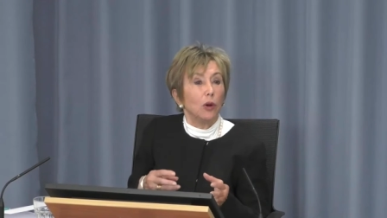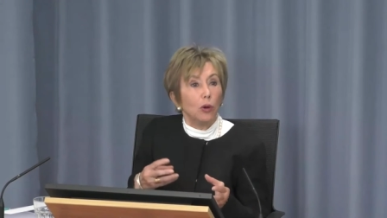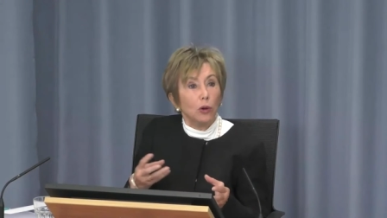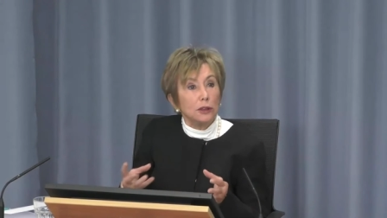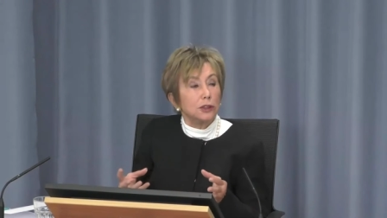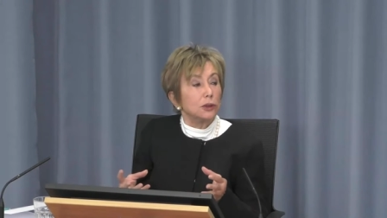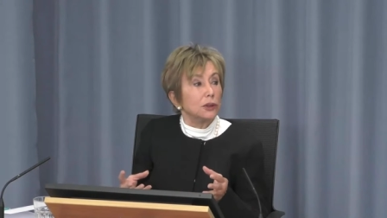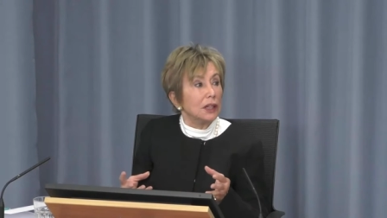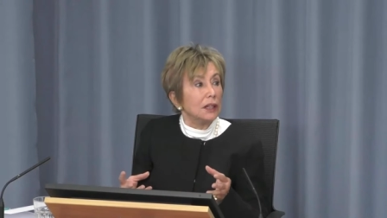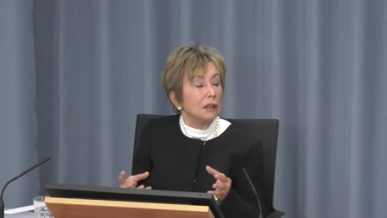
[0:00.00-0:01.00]
also
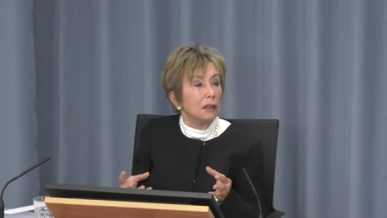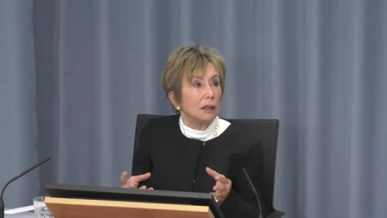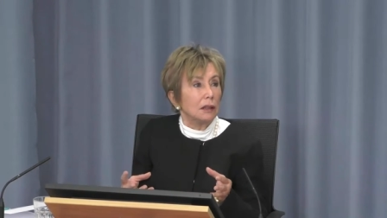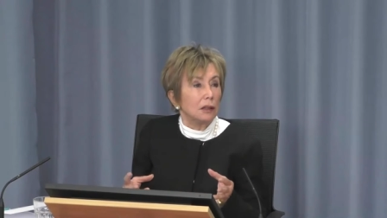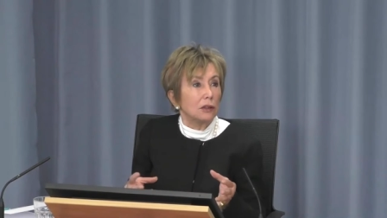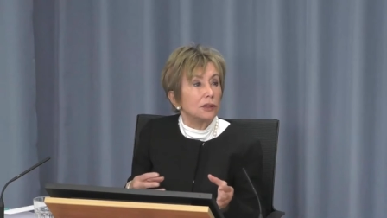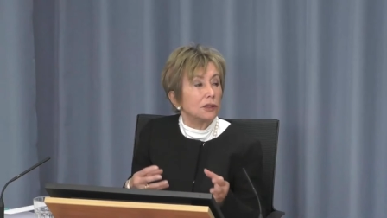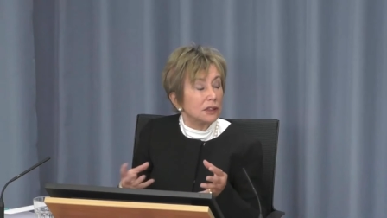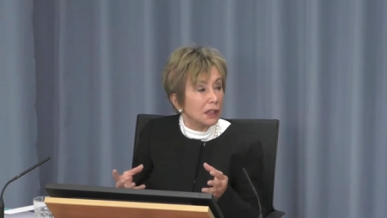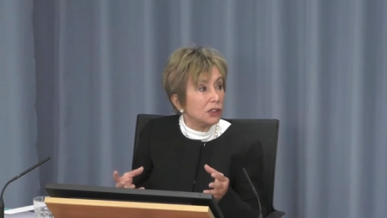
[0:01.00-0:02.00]
in
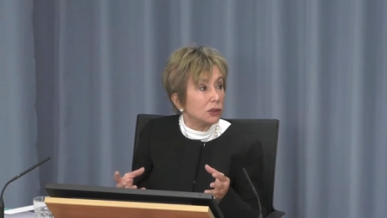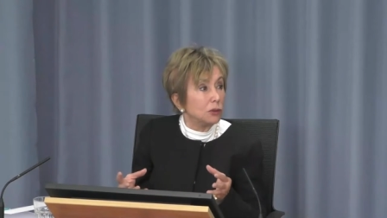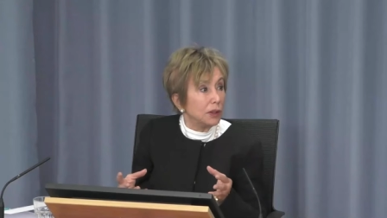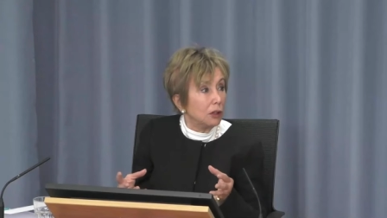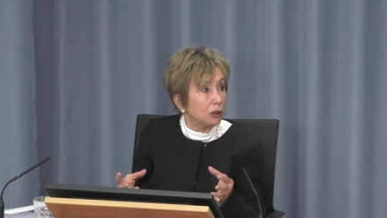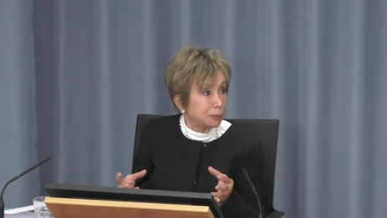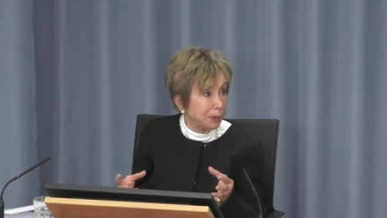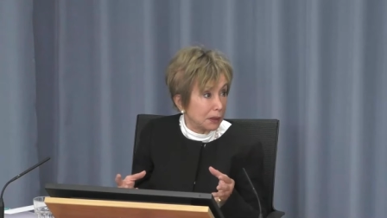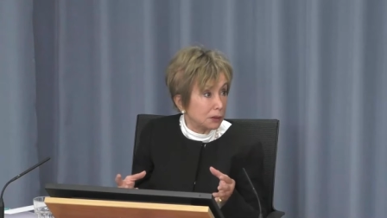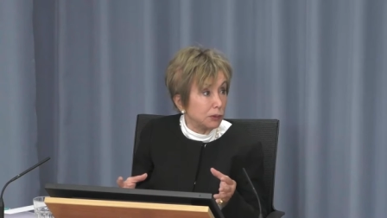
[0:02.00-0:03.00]
consultation with the hospitals.